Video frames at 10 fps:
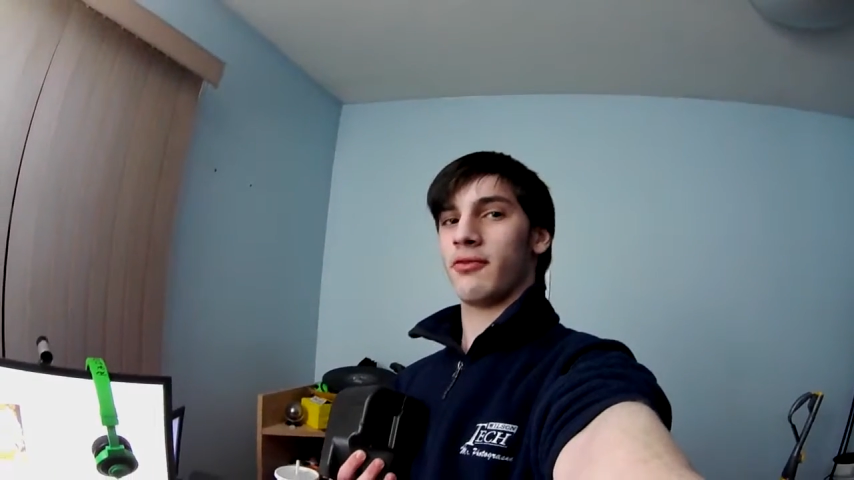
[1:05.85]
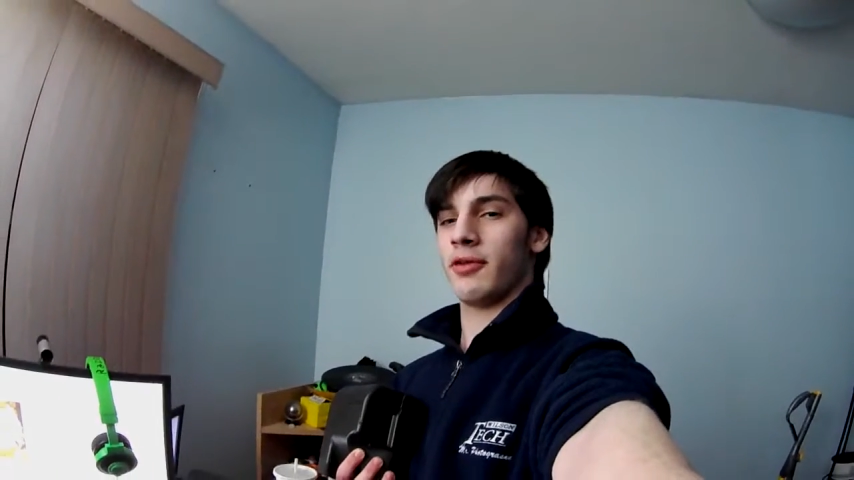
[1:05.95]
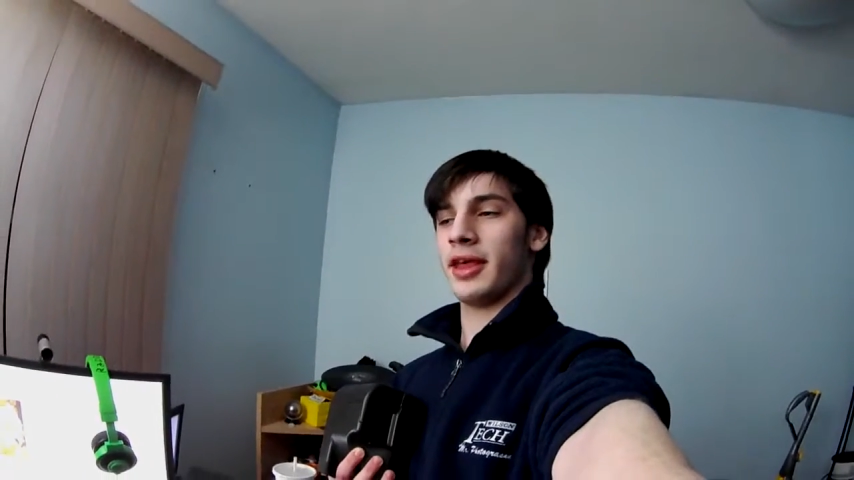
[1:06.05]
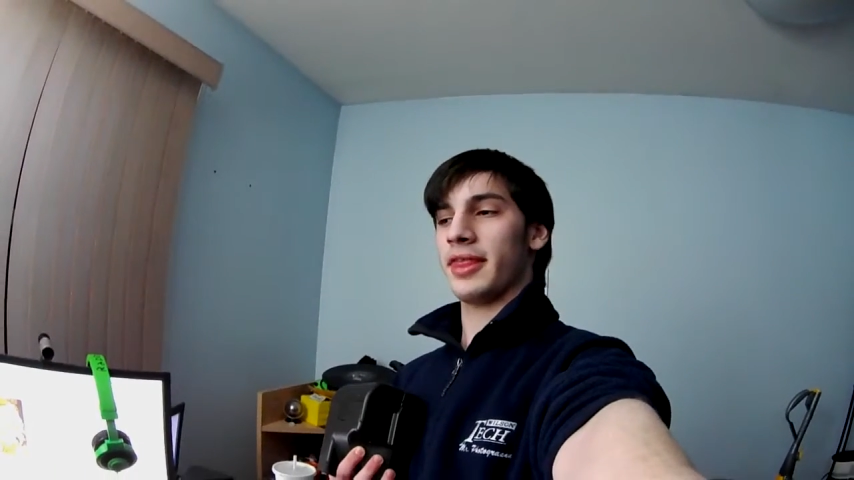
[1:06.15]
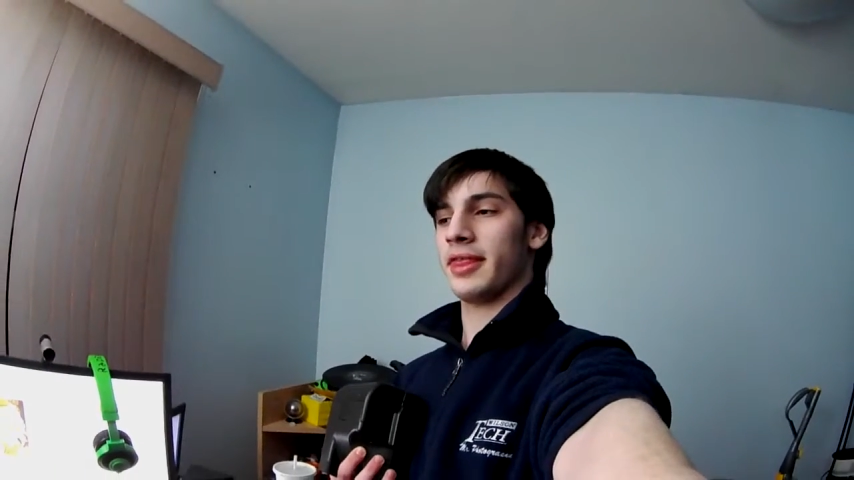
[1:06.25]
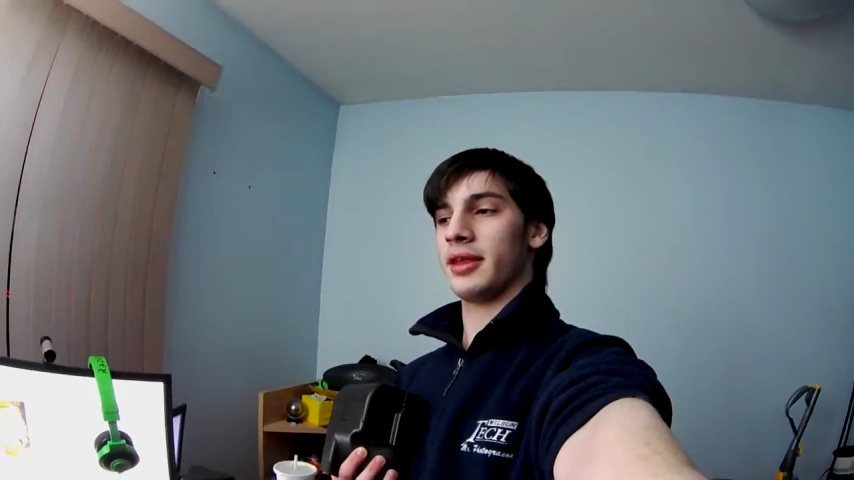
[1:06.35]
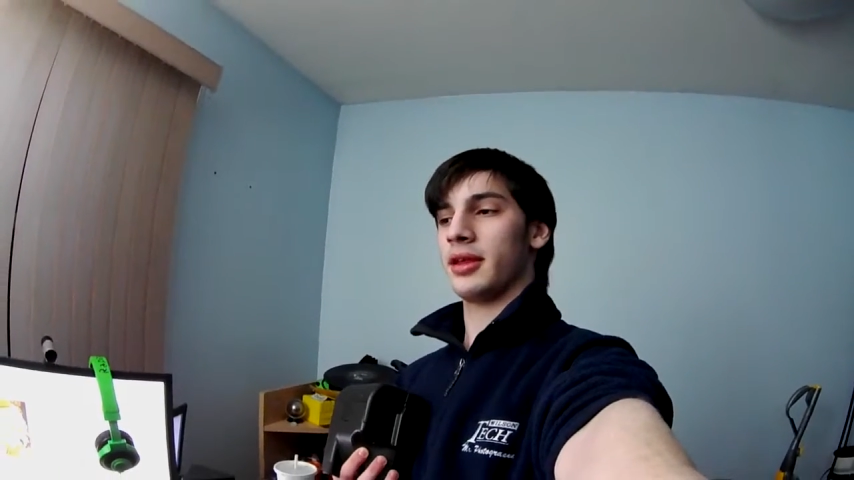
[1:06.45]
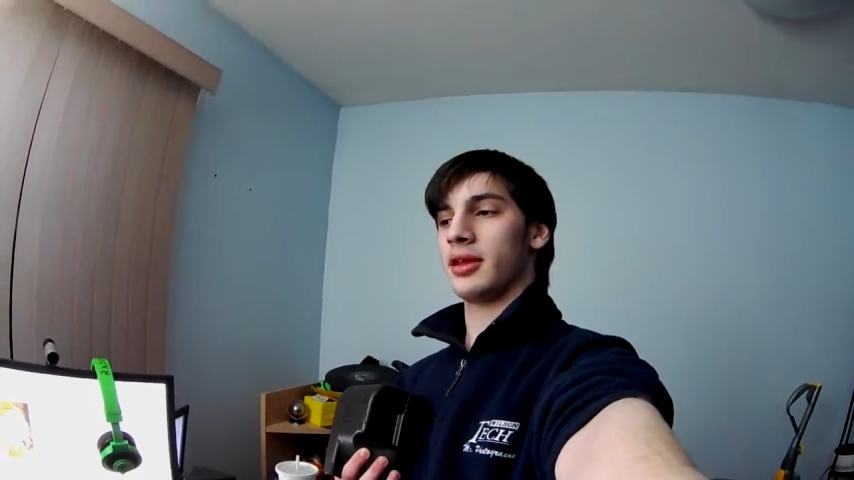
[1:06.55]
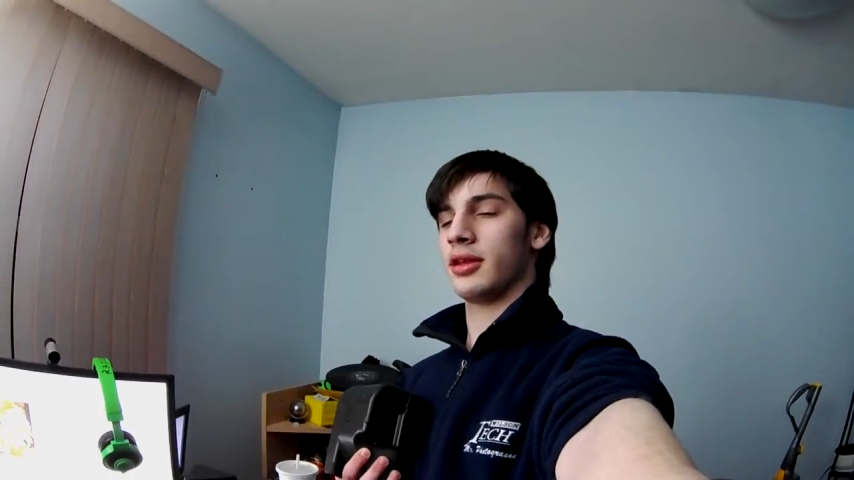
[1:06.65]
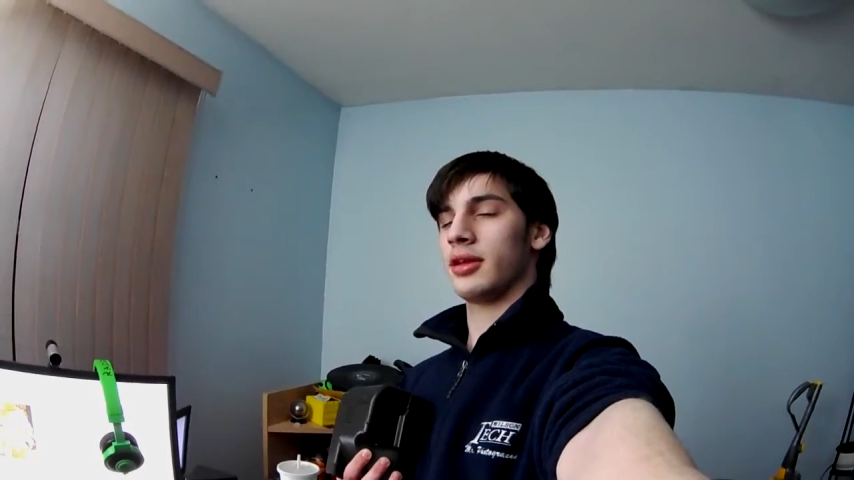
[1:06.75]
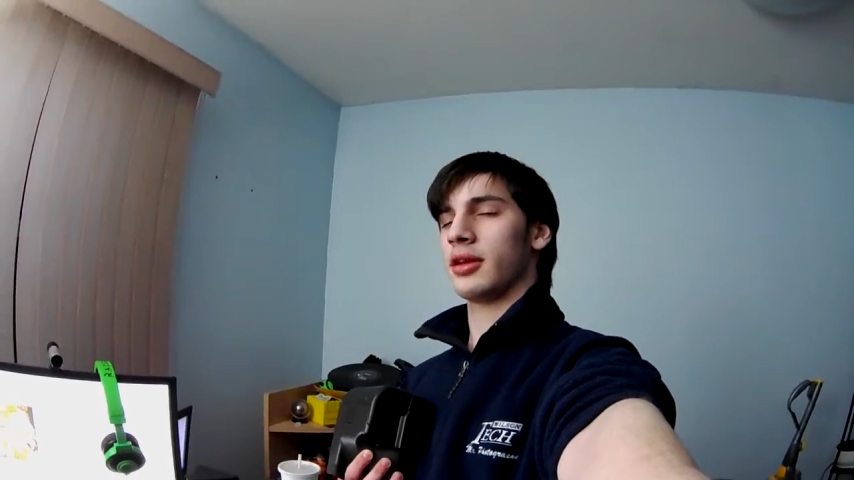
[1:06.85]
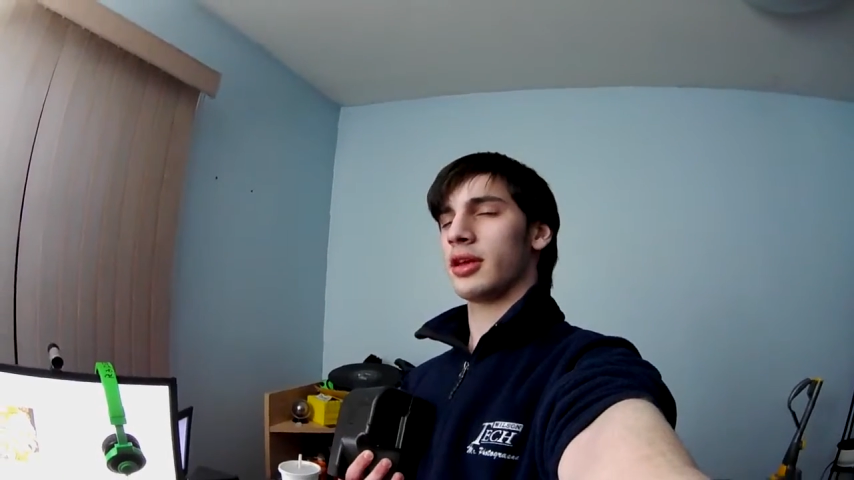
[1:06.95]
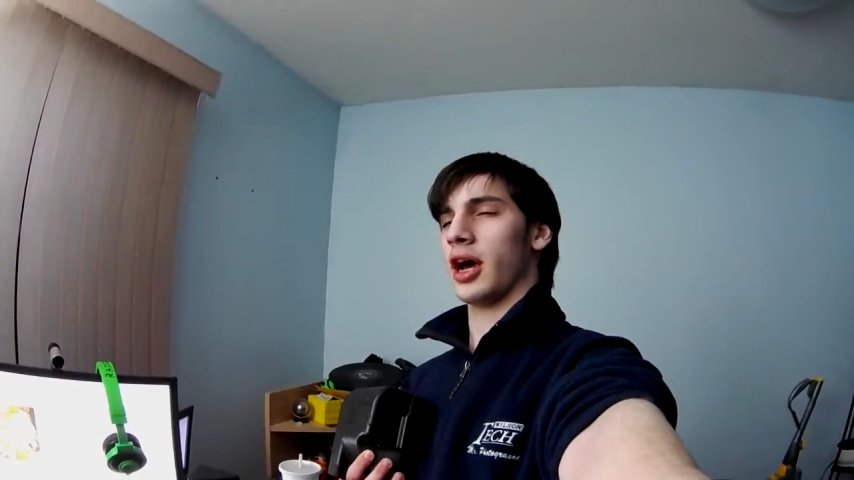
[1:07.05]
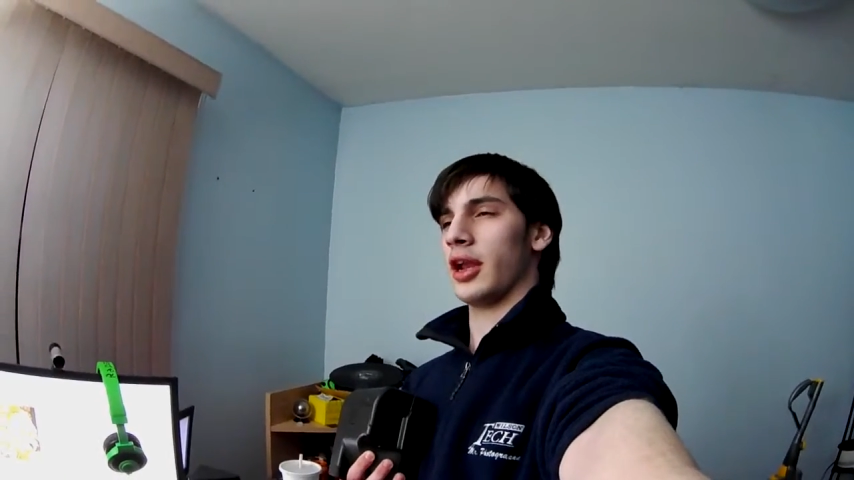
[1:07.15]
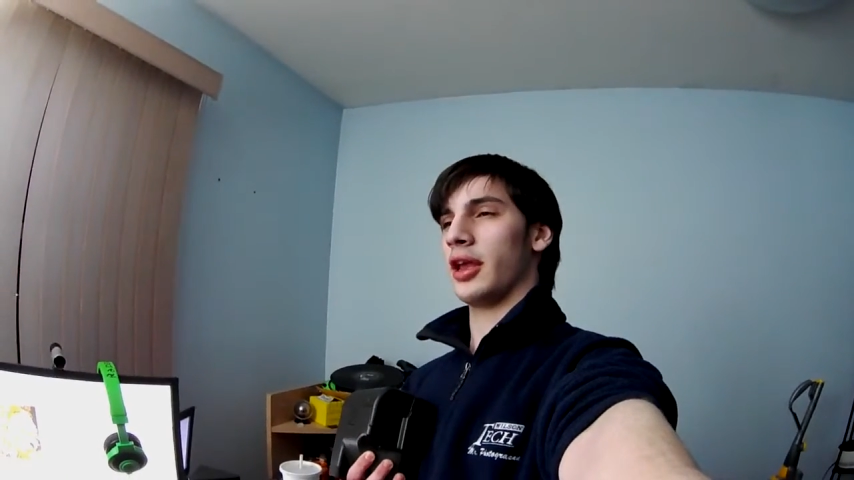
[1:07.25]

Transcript: with. God.